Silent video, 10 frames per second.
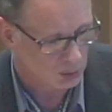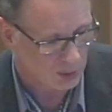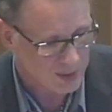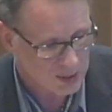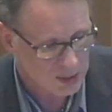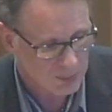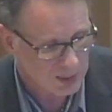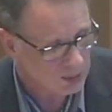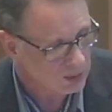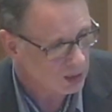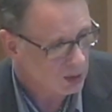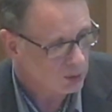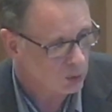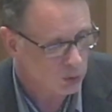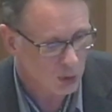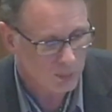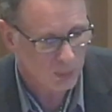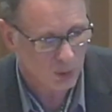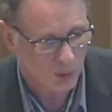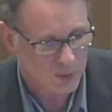estimated the
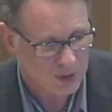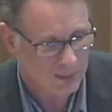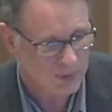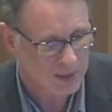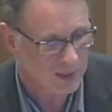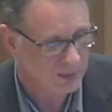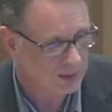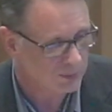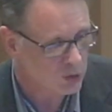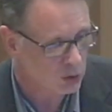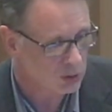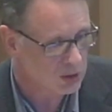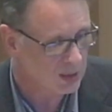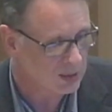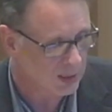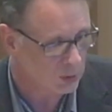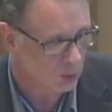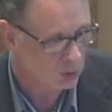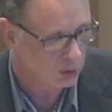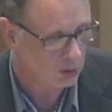number of stem cell divisions that can
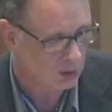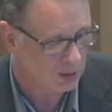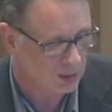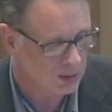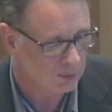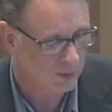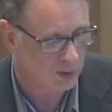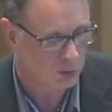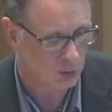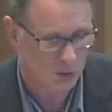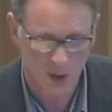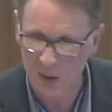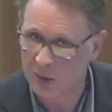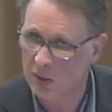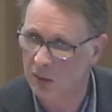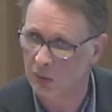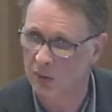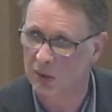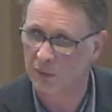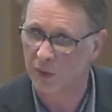occur in different organs,
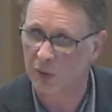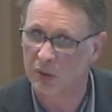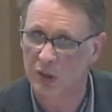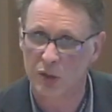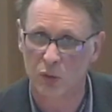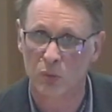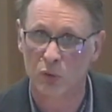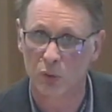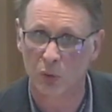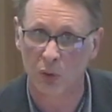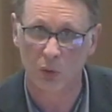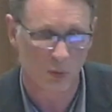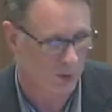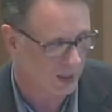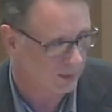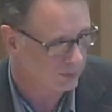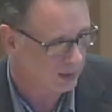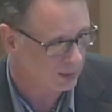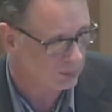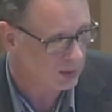different tissues over
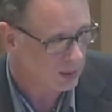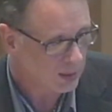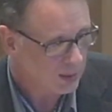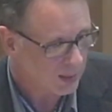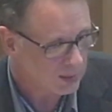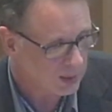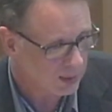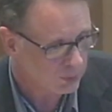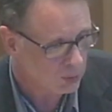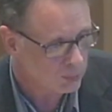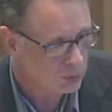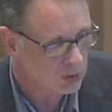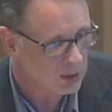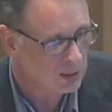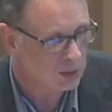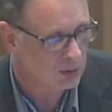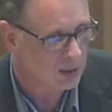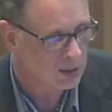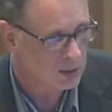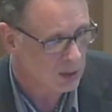lifetime. And they have computed it
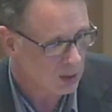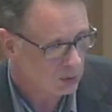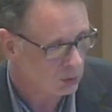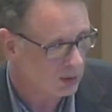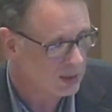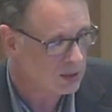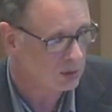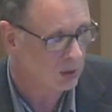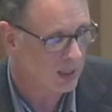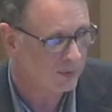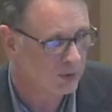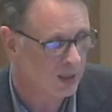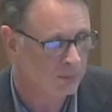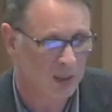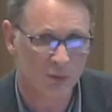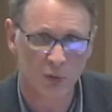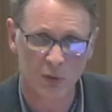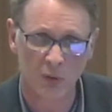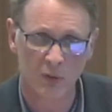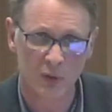against the risk, the lifetime risk
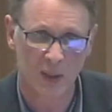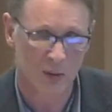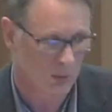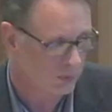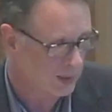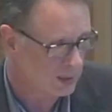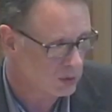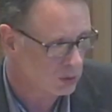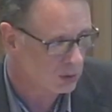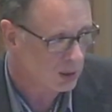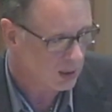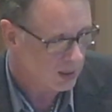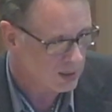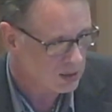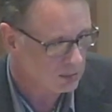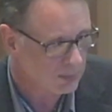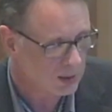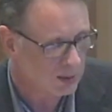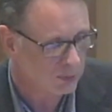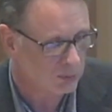of cancer
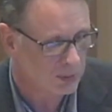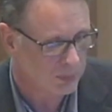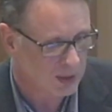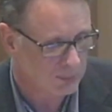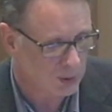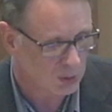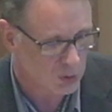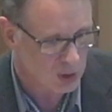estimated from epidemiology